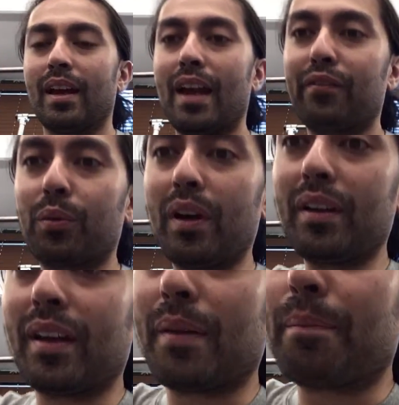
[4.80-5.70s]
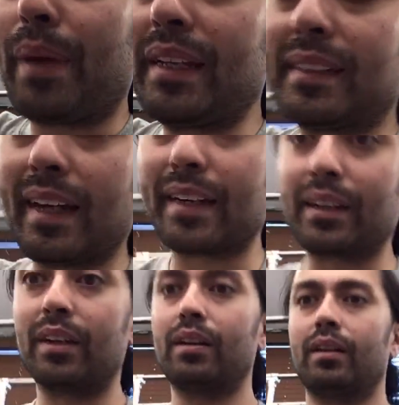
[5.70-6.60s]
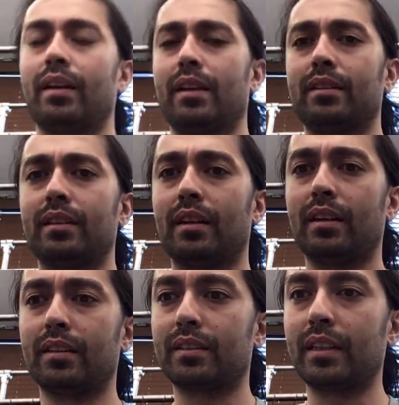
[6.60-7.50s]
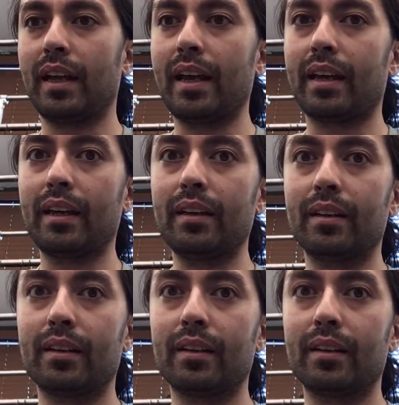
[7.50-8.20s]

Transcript: Hey everyone, Bahzad here, and uh, today